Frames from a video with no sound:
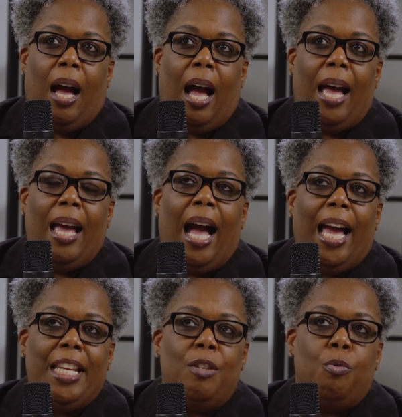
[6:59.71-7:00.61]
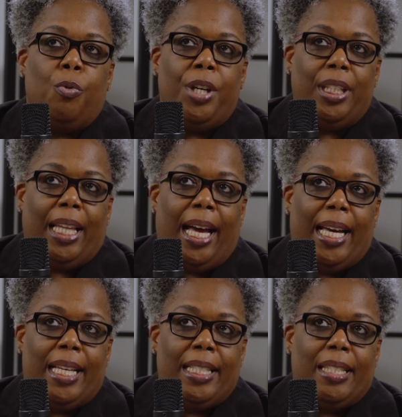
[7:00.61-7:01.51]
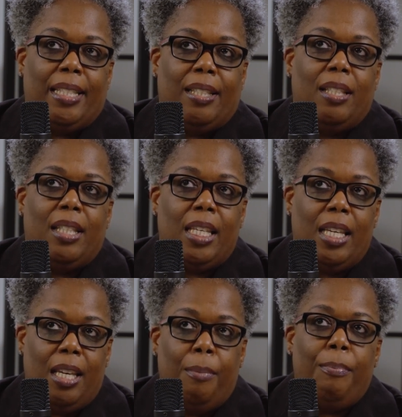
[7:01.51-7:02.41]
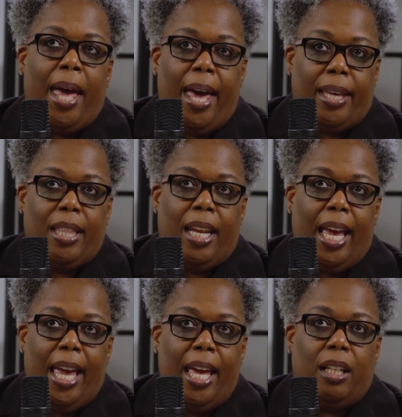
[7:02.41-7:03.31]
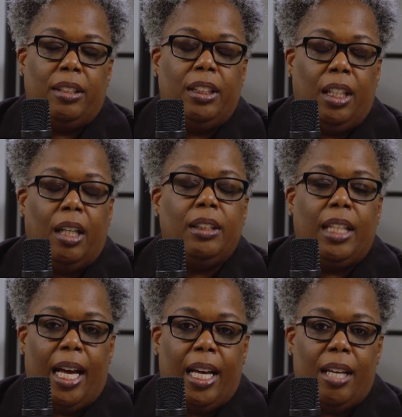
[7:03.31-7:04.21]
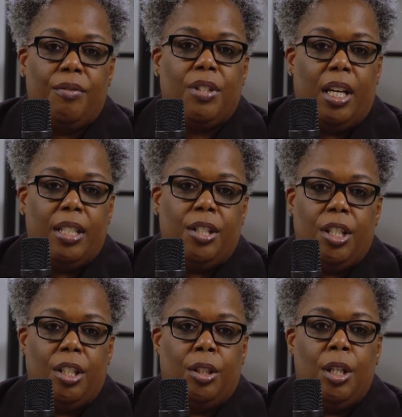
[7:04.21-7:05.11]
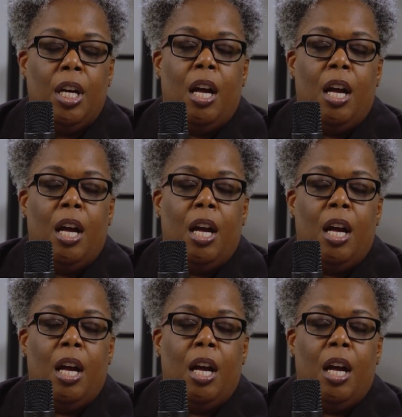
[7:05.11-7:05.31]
I didn't realize the impact that I had on young lives until